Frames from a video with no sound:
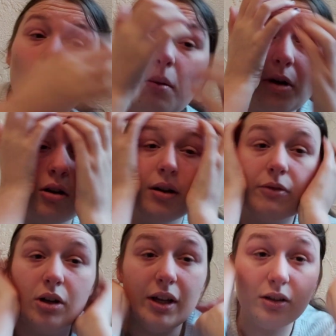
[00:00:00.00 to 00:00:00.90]
for Comic Con.
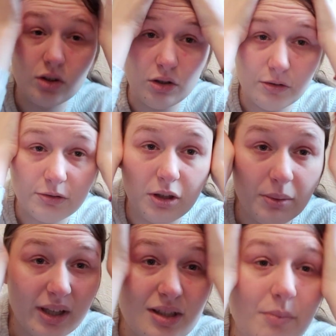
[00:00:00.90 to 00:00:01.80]
I've got like 2-3
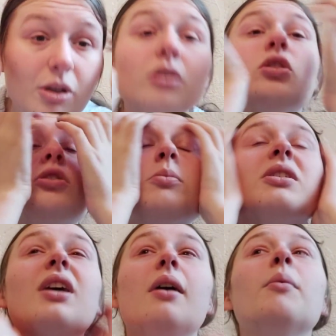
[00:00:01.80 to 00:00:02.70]
weeks. I'm gonna dress up
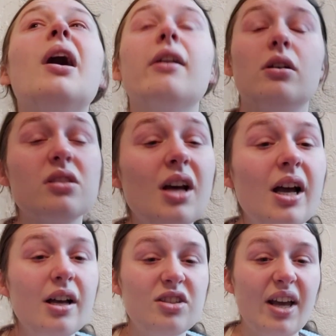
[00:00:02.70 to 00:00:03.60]
as Kate, why not?
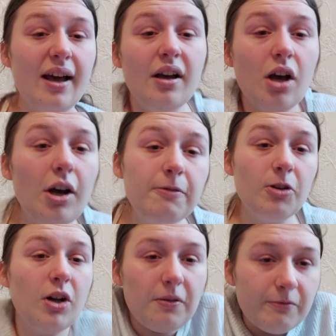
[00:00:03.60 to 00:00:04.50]
So yeah,
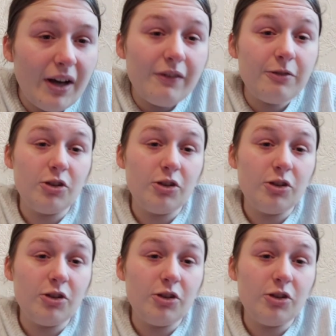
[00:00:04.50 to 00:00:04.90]
overall, very